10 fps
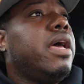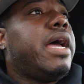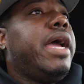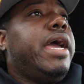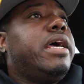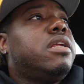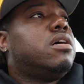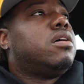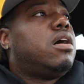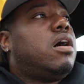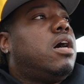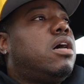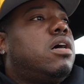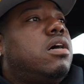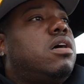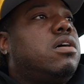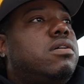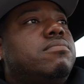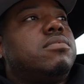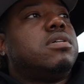and uh,
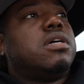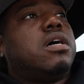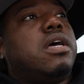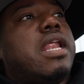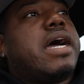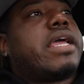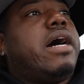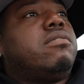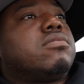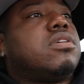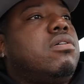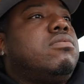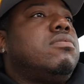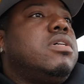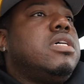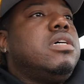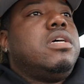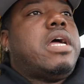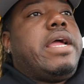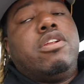um a lockout. So
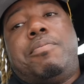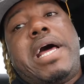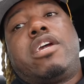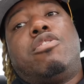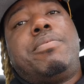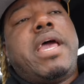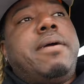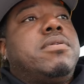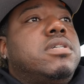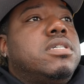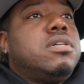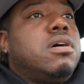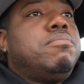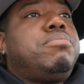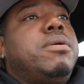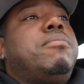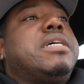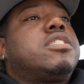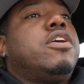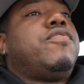ain't nobody gonna be able to put
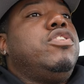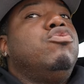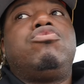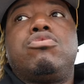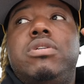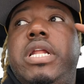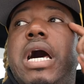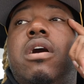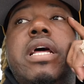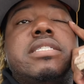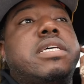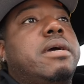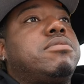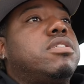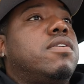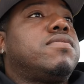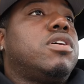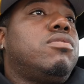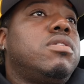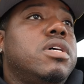my stuff in neutral and all that type stuff.
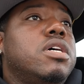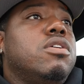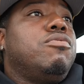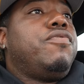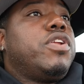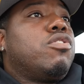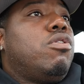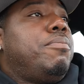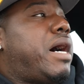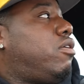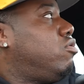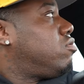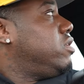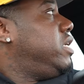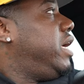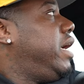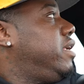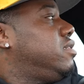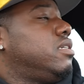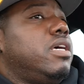So we finna go about ordering that
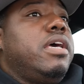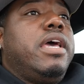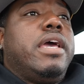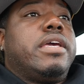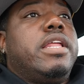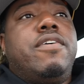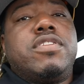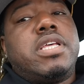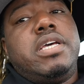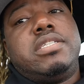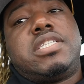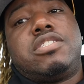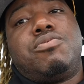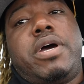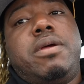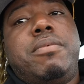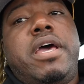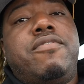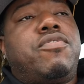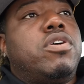and get everything situated,
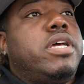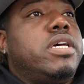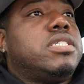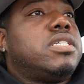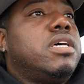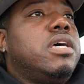man, for this.